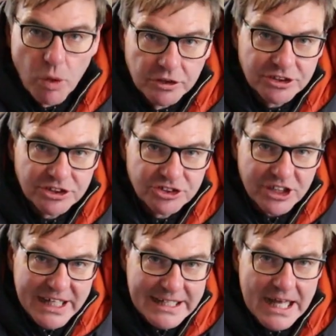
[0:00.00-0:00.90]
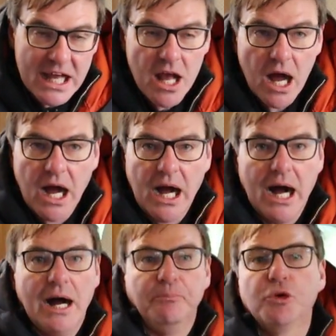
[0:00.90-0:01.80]
you want to see,
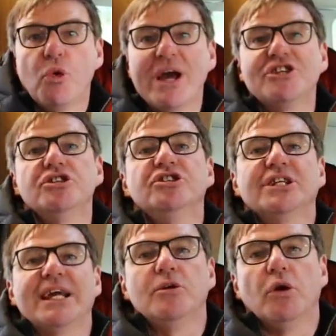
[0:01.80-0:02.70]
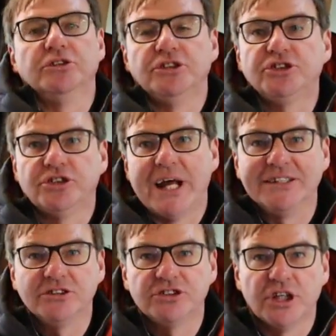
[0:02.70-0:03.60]
questions that you want us to
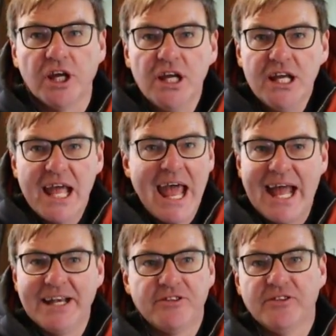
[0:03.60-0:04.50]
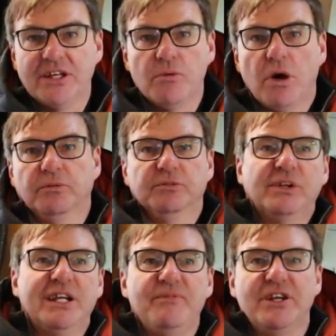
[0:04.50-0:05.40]
answer, anything that you want,
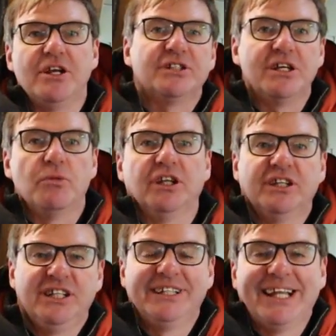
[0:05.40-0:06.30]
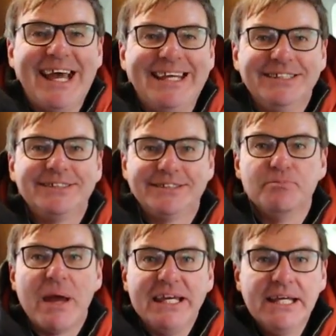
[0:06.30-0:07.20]
any videos that you want that you'd like us to
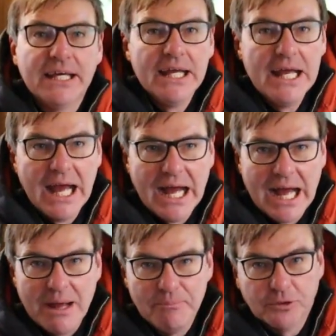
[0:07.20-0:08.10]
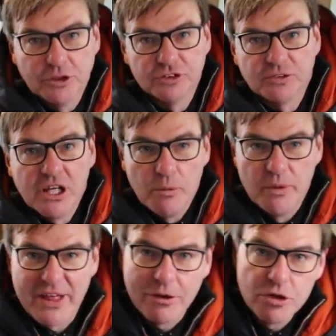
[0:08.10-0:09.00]
make. Because
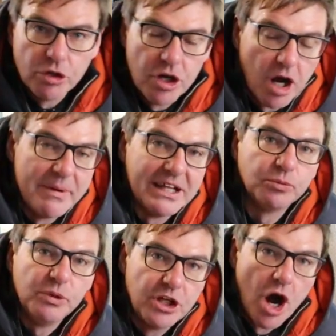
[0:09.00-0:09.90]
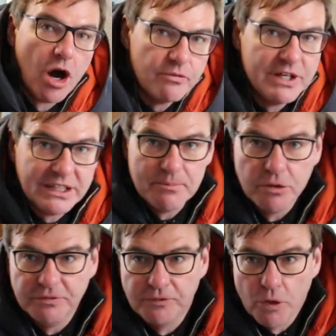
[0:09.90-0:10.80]
without your comments we can't really
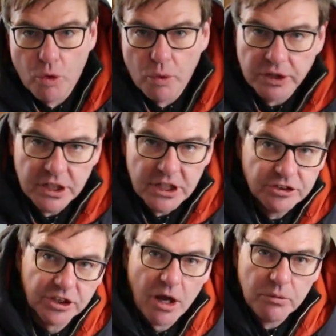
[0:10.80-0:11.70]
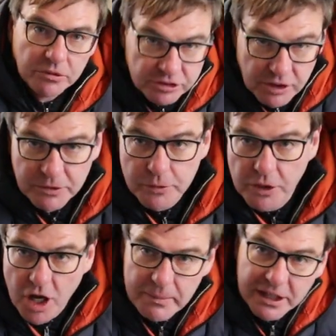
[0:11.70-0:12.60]
move forward. So shall we do
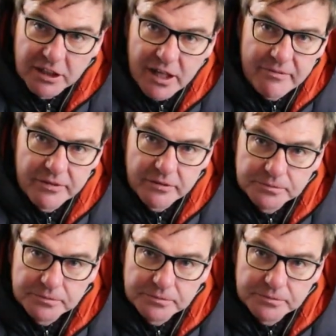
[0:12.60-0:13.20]
a comment, Kev?